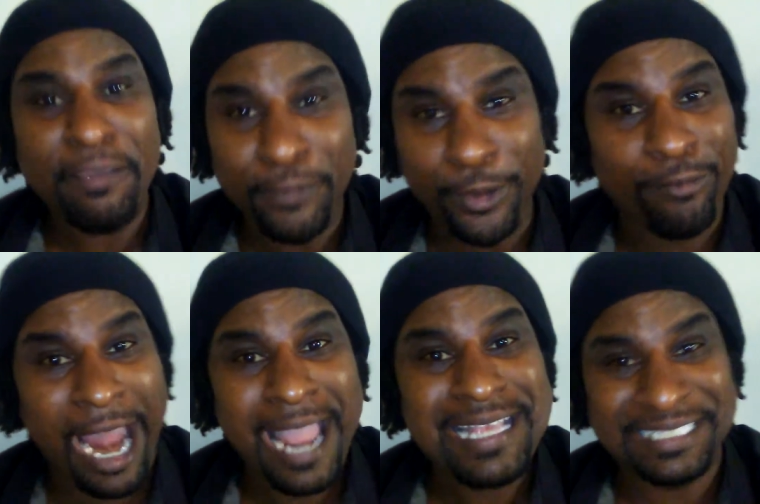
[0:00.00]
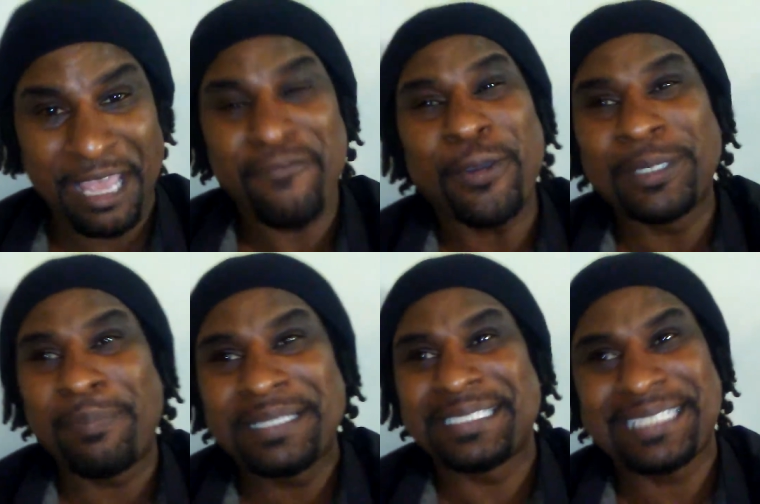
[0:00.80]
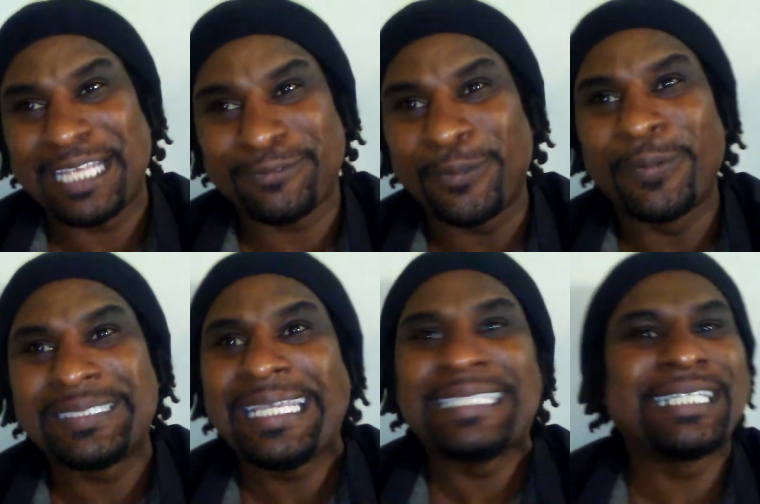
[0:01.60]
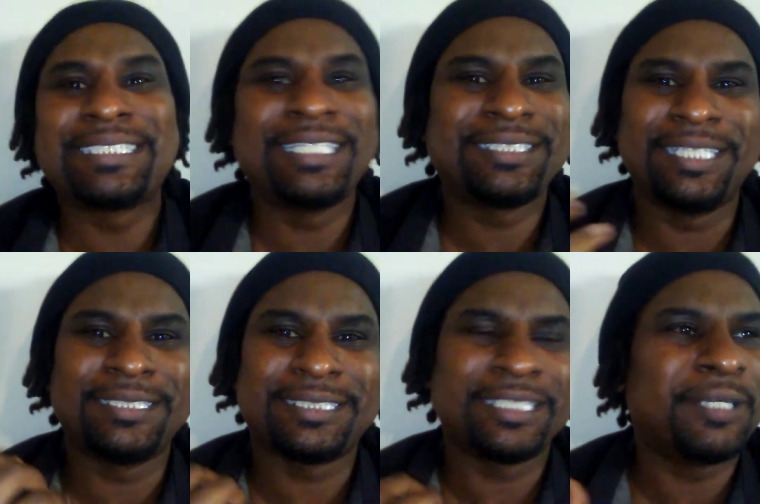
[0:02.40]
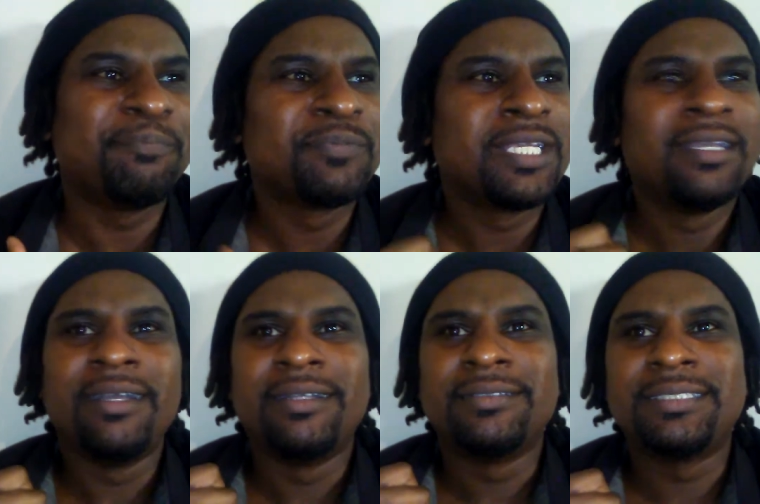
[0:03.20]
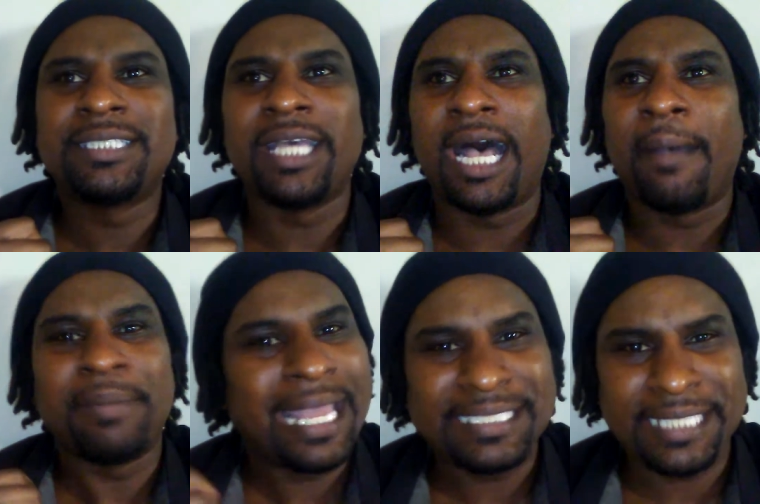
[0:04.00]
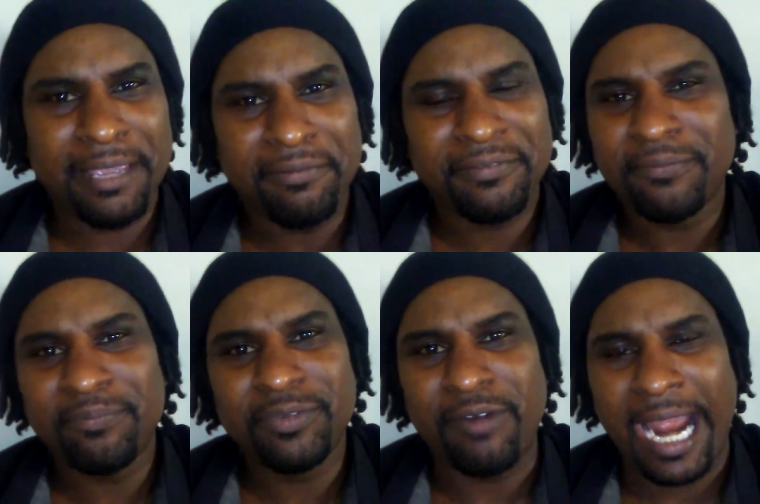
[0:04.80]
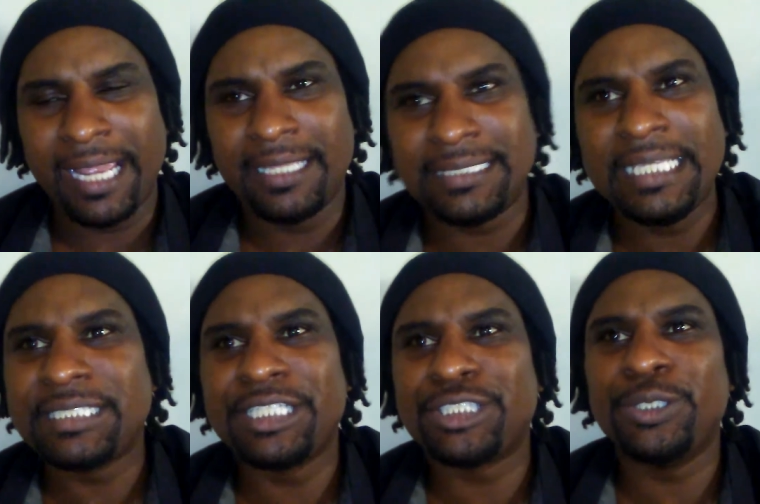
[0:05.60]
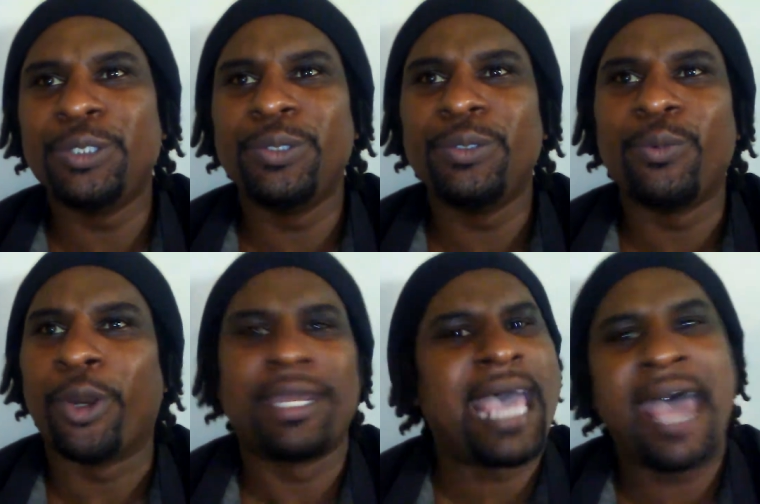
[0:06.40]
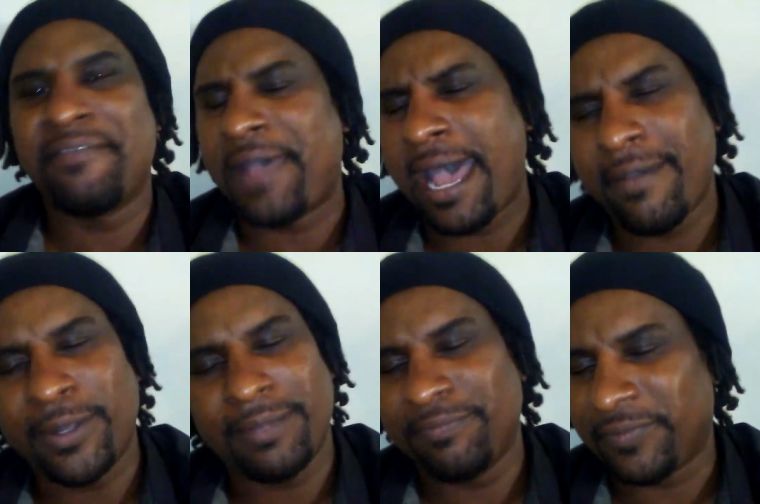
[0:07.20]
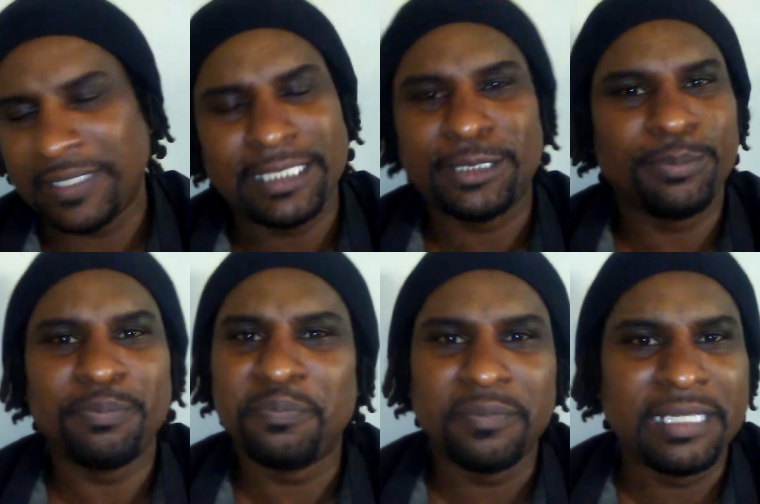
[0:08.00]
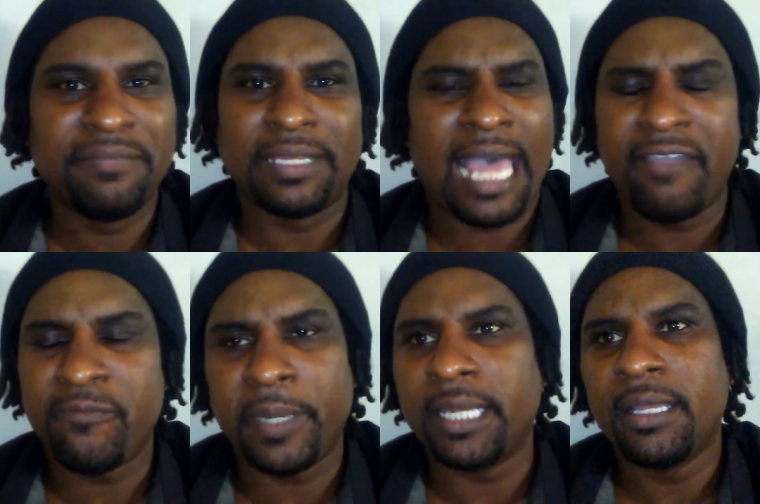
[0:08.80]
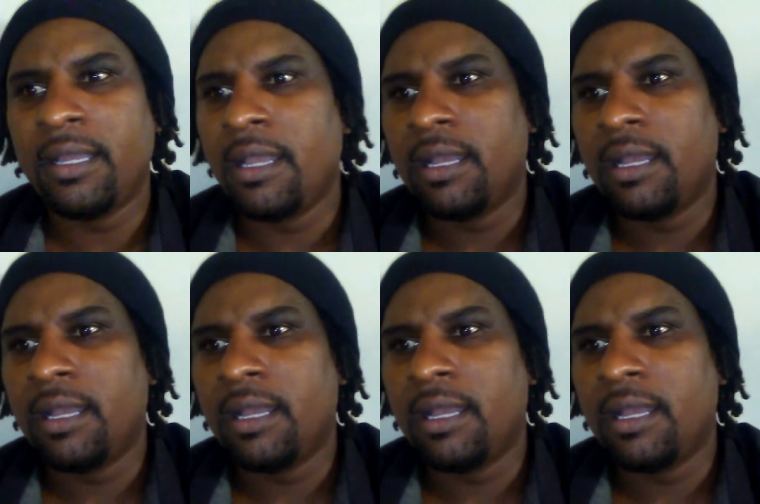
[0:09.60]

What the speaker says: it's difficult, right? It's difficult to be successful. It's easier to play it safe, right? It's easier to work a 9 to 5 and just live your life, but